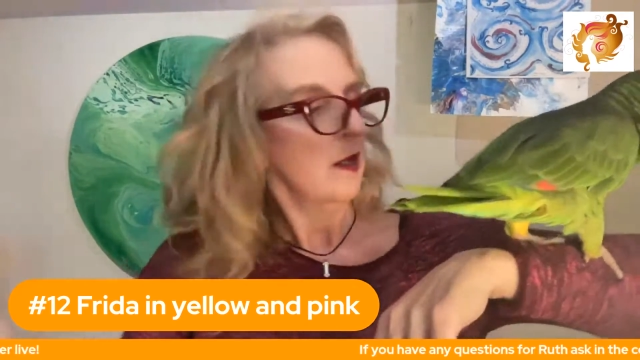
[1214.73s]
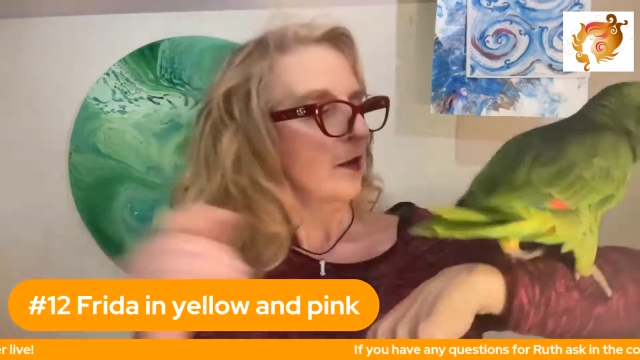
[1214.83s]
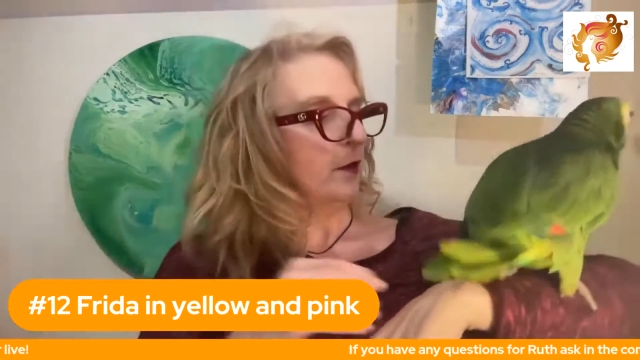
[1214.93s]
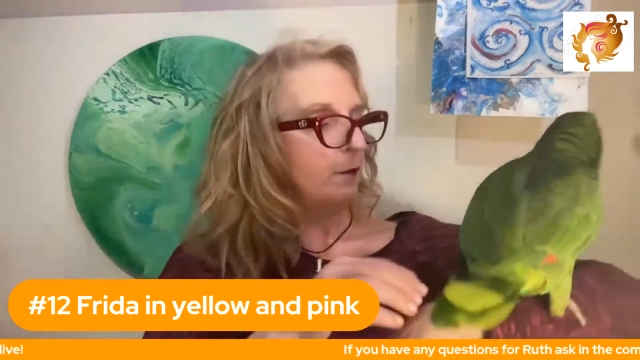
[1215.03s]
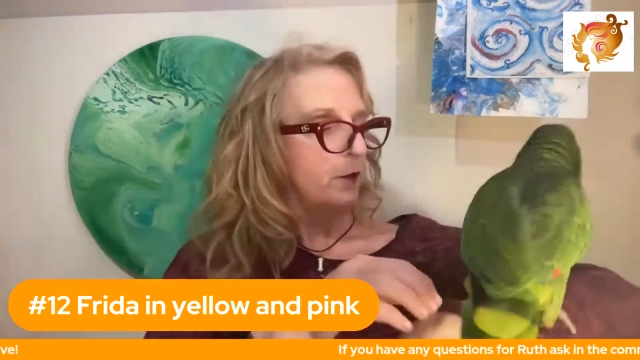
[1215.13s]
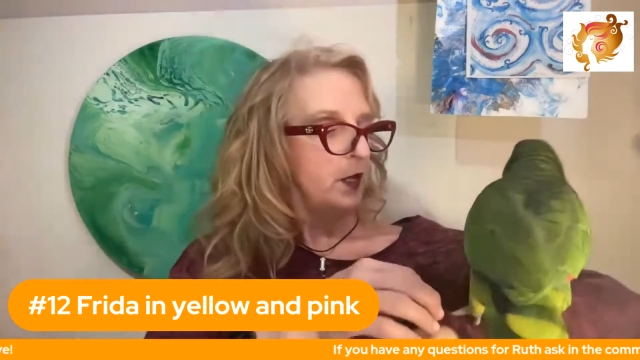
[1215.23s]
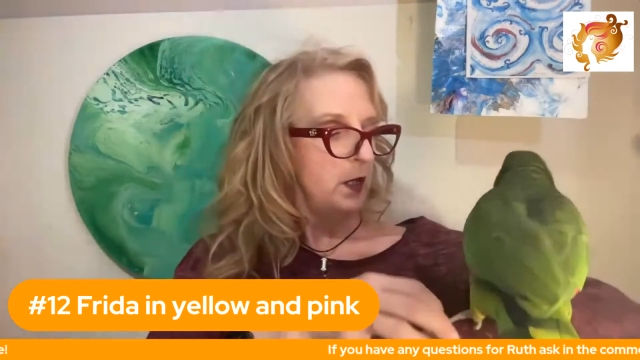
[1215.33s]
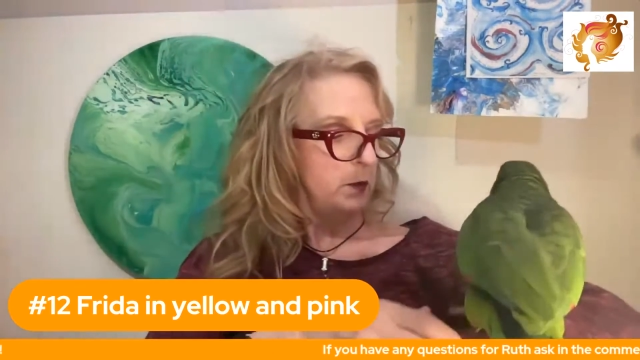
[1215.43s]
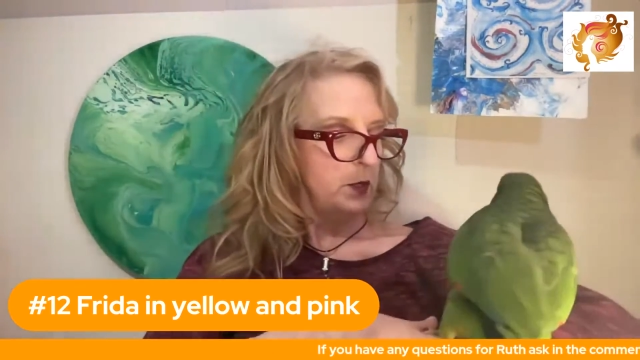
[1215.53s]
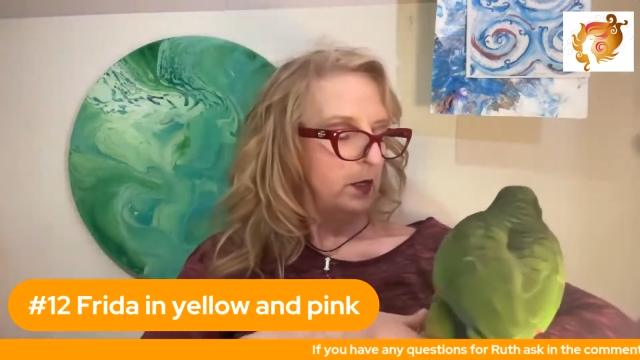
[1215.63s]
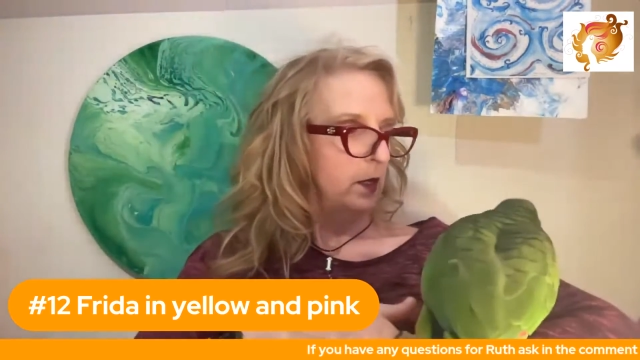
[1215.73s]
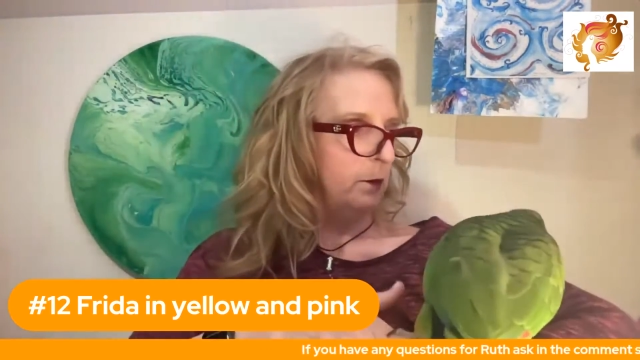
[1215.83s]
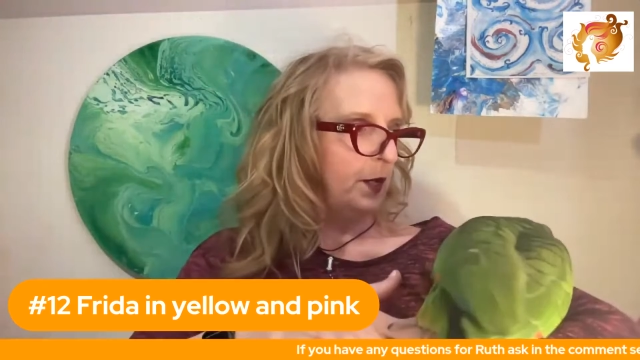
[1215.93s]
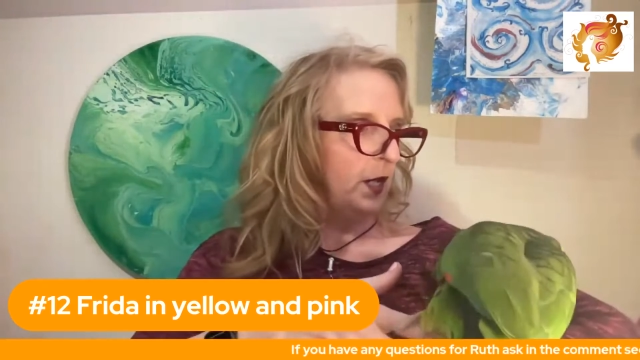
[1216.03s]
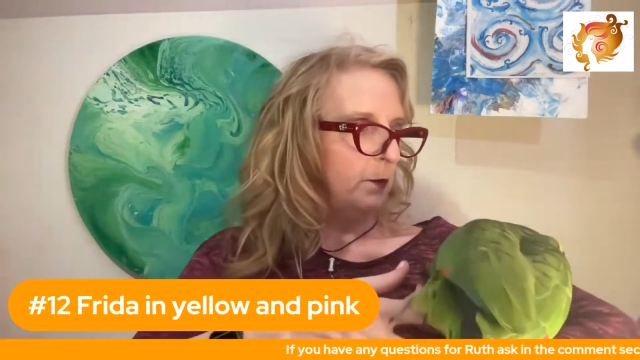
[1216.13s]
framed
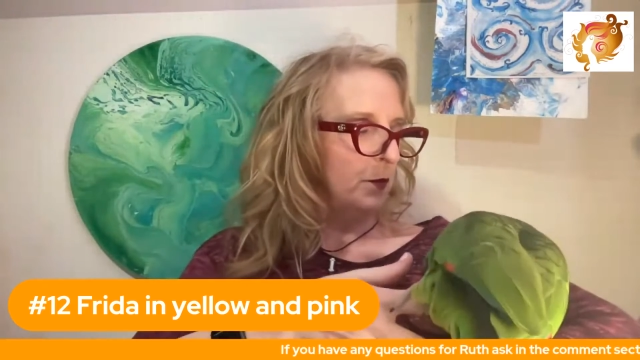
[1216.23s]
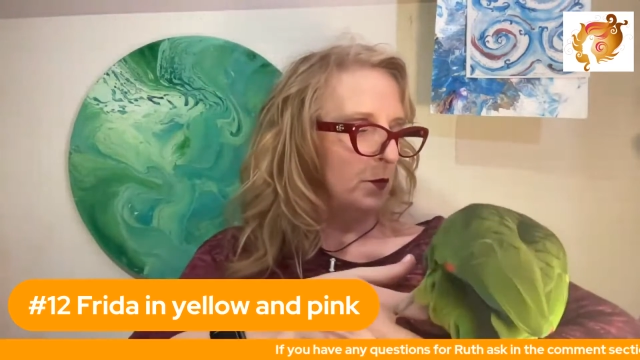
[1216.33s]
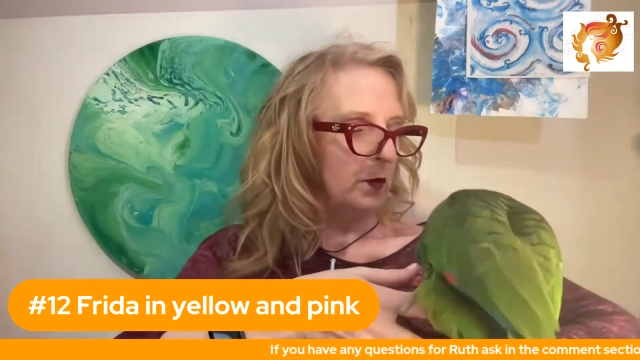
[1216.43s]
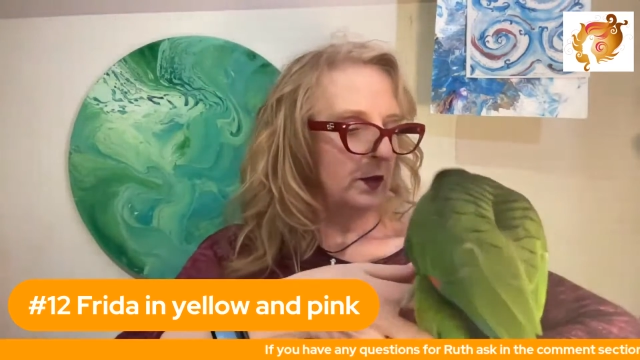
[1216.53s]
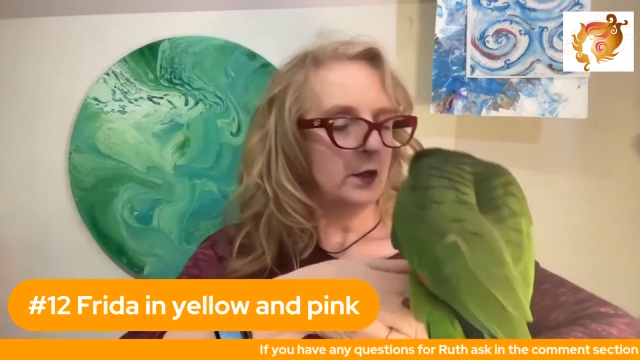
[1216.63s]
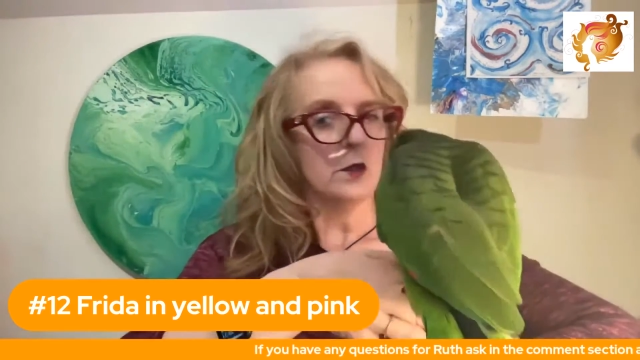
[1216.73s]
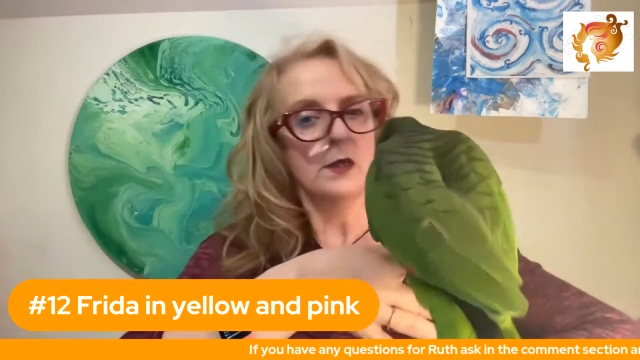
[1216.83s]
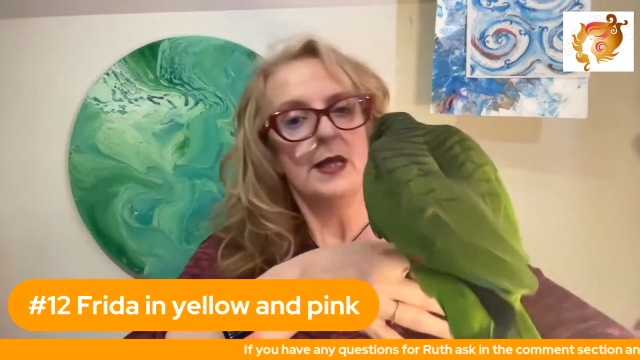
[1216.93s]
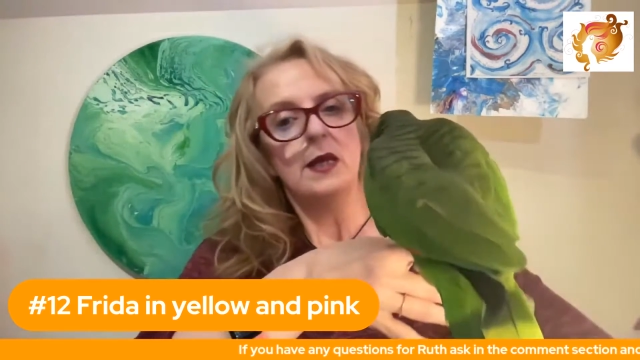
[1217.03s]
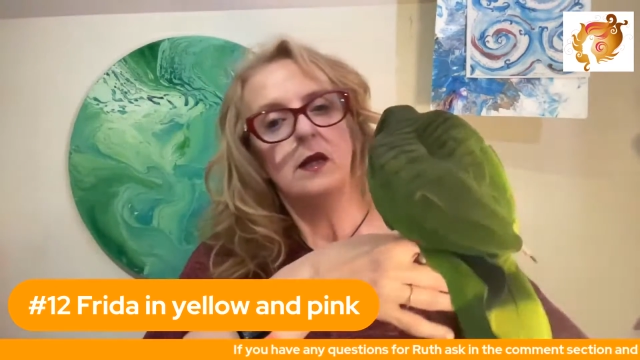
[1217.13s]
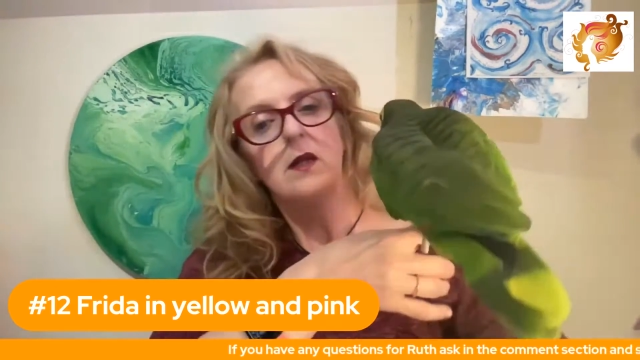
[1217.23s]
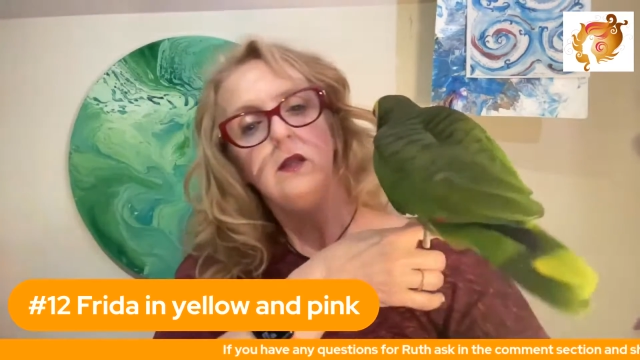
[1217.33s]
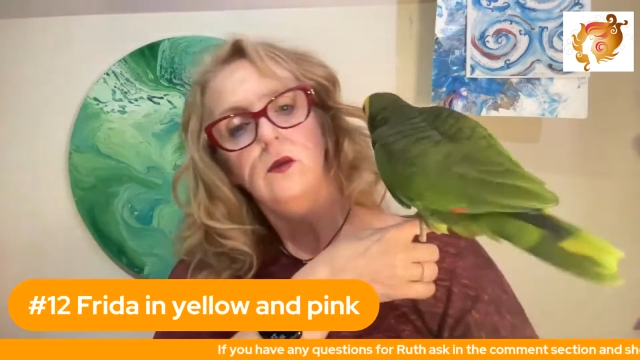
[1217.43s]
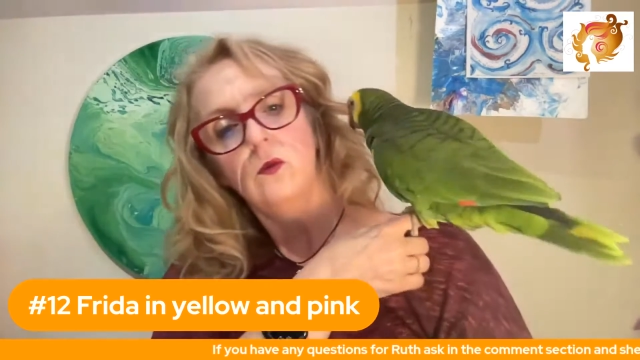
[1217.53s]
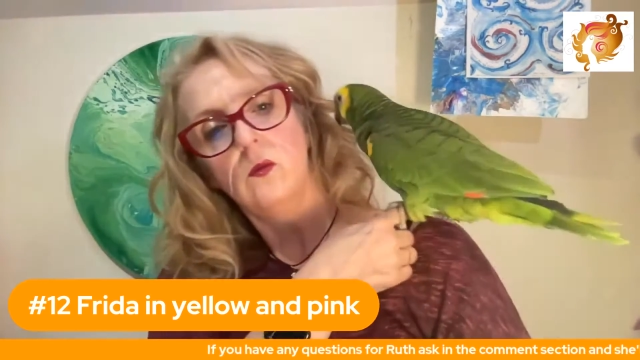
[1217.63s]
paper will look like. Can
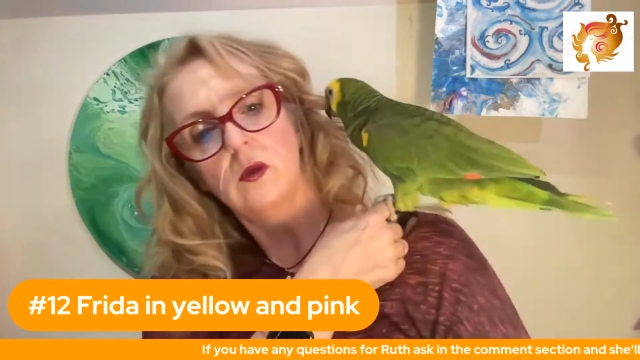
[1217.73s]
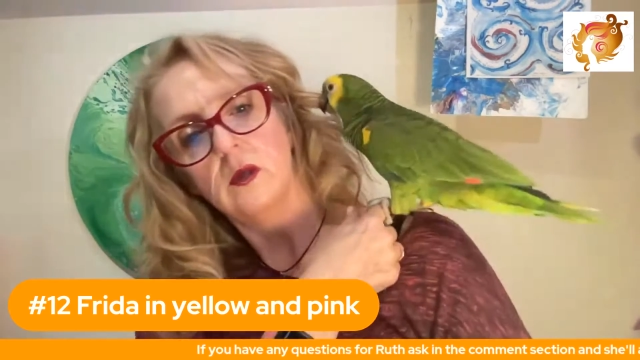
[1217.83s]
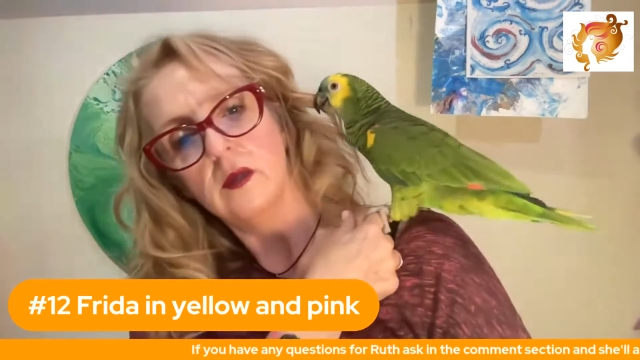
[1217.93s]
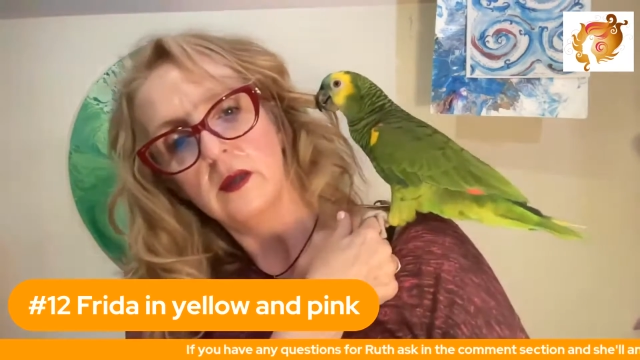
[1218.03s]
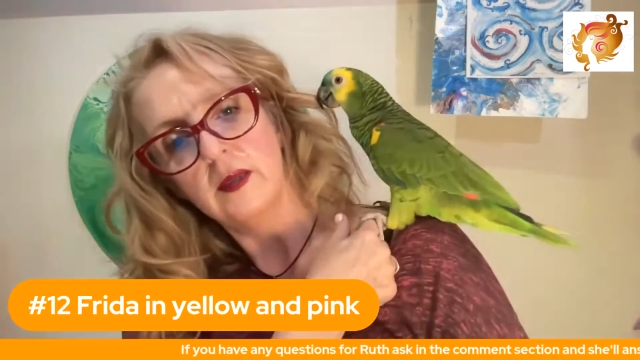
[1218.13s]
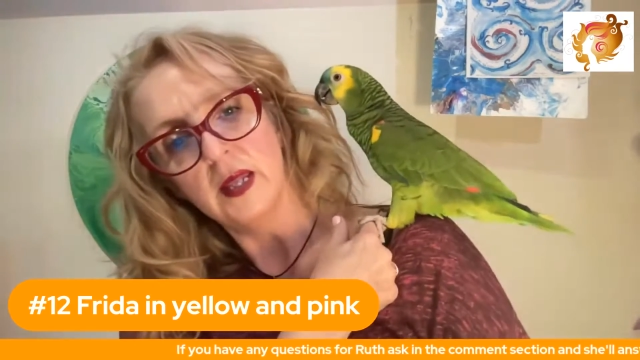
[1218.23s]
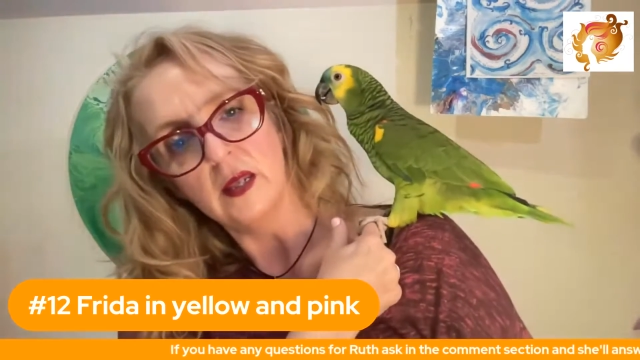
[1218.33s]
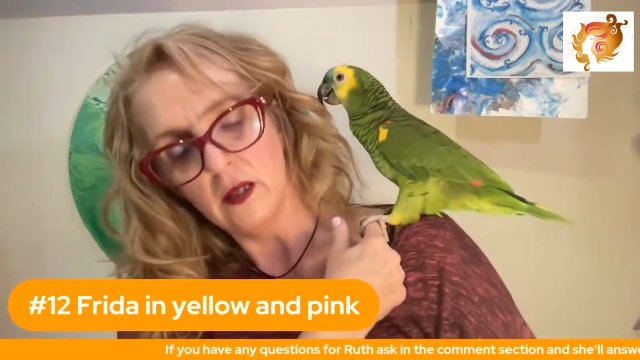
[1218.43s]
you? Thank